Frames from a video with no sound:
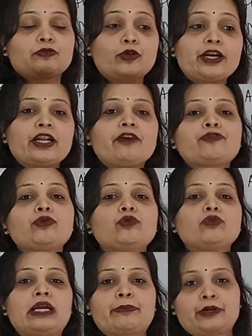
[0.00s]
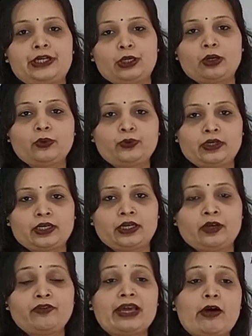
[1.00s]
good enough to do that particular
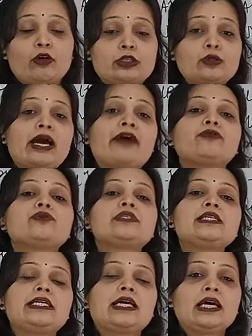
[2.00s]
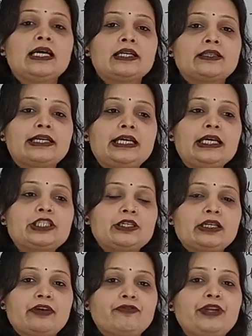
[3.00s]
work. We also have to see that each
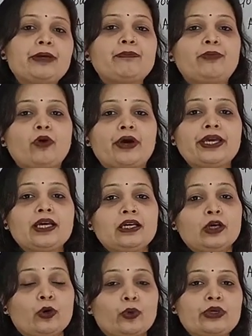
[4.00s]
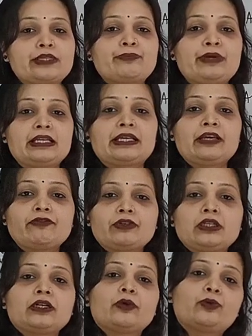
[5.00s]
and every employee who is being
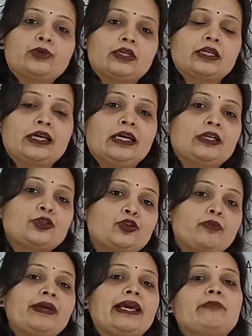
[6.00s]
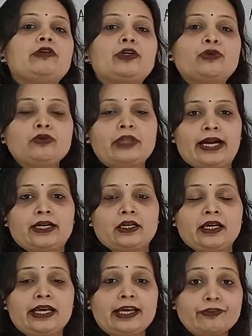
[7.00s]
given a work should be able to do that.
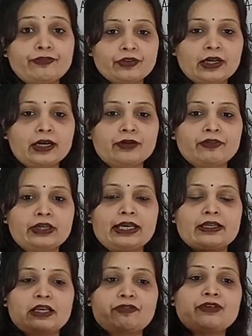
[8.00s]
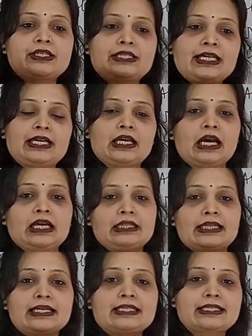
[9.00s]
If we see
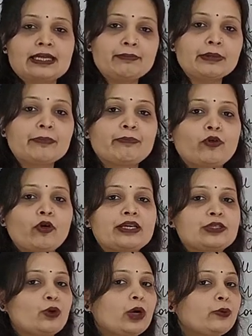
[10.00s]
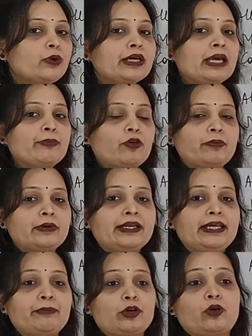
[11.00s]
that some employee is not working
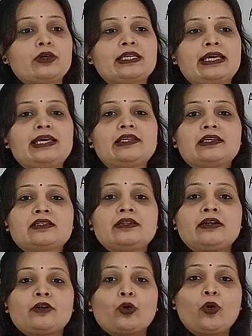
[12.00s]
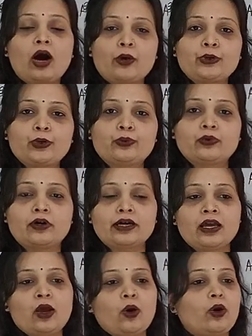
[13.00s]
properly because he doesn't know how to
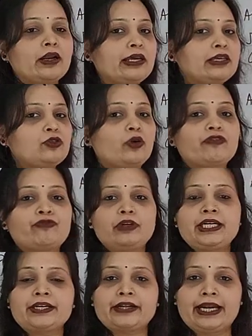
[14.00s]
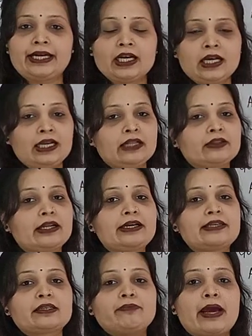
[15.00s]
work or he is not fully trained, then
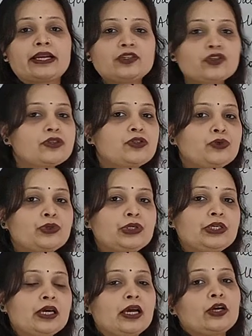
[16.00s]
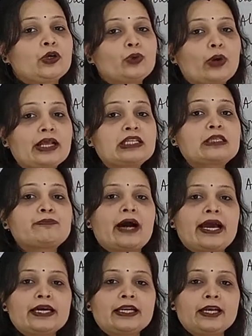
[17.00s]
it is a manager's duty to
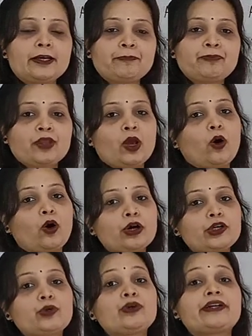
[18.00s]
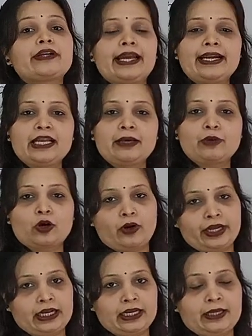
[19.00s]
inspire him or to train him
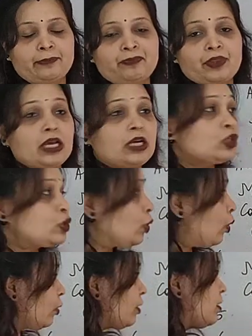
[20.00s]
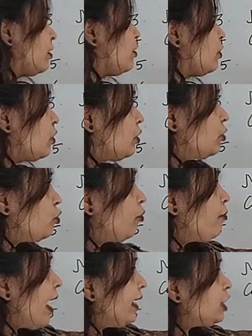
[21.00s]
accordingly. So
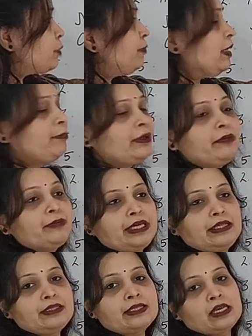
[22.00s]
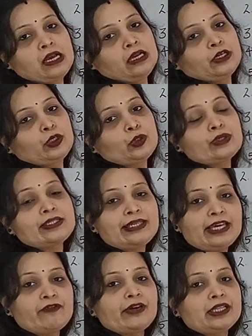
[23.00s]
to manage people means to
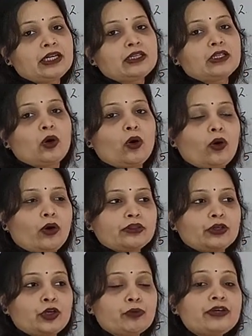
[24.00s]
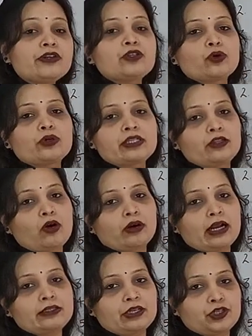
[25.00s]
see whether the human resource in the
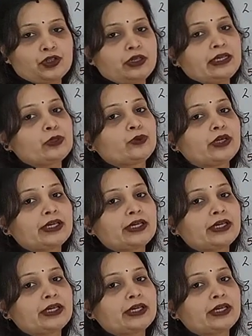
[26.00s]
organization is